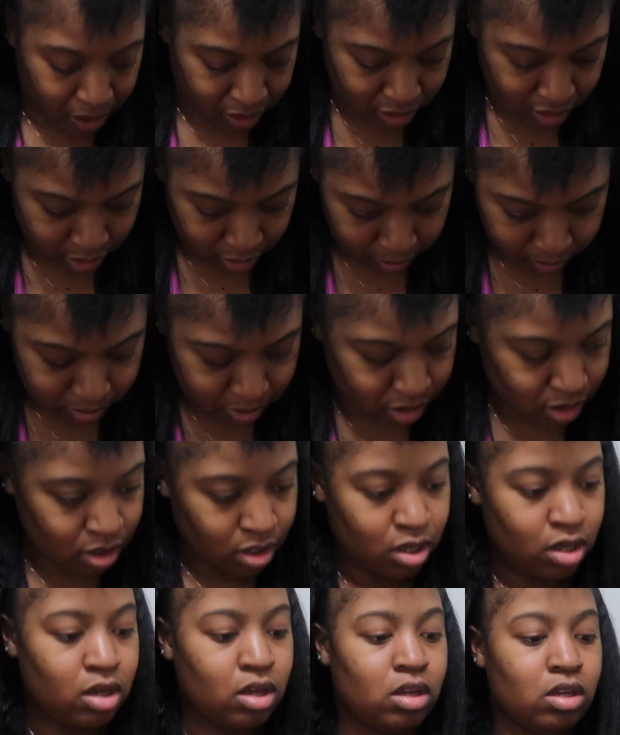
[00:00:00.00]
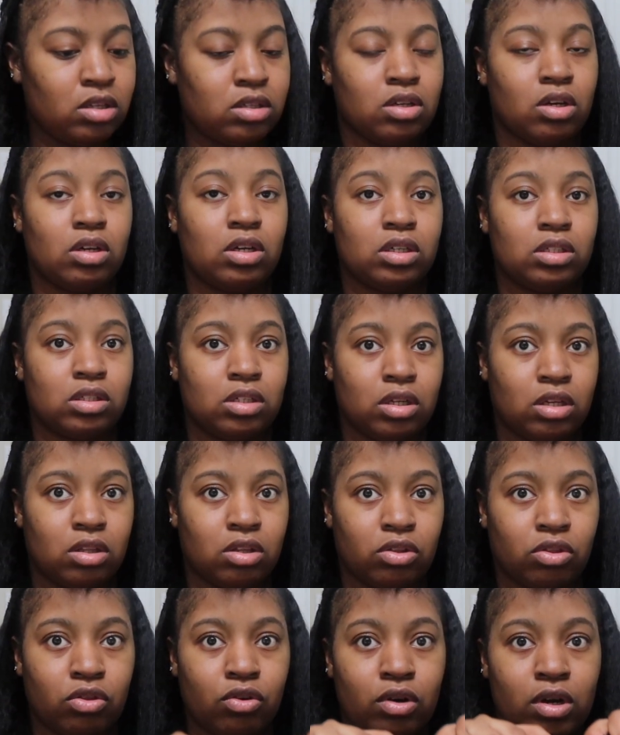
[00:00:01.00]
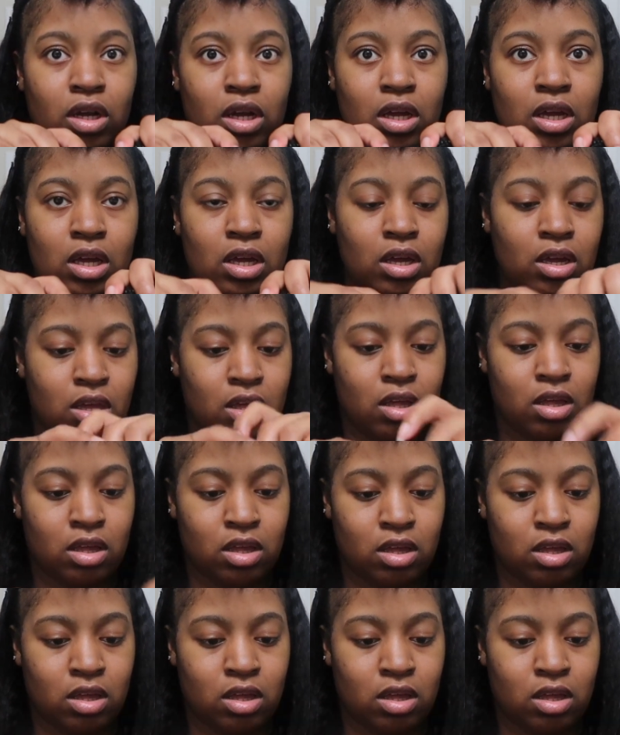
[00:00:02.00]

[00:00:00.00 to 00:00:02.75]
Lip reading: clips. So here's another 3.